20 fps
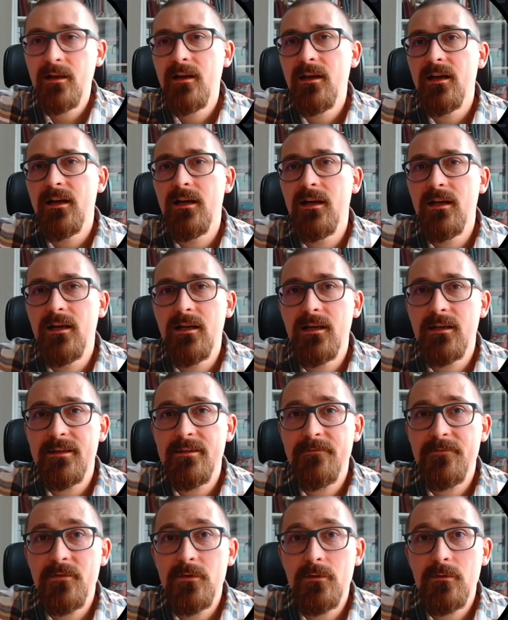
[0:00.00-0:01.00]

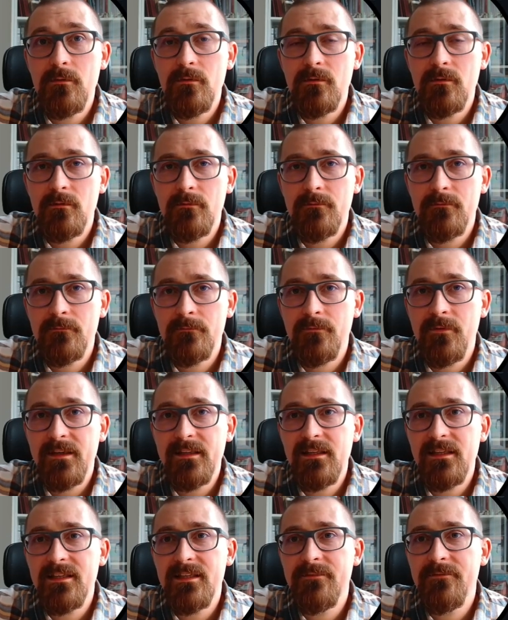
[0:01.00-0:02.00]
If you find
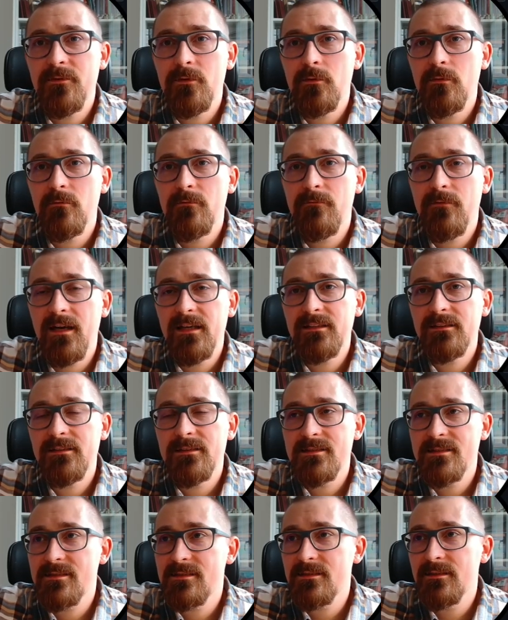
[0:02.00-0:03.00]

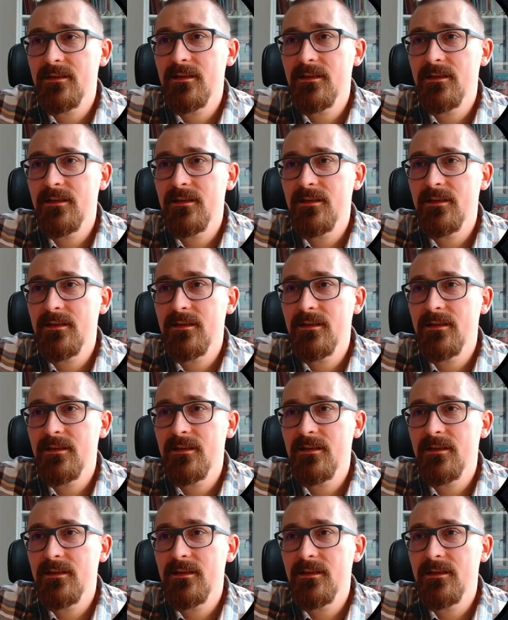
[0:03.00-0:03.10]
this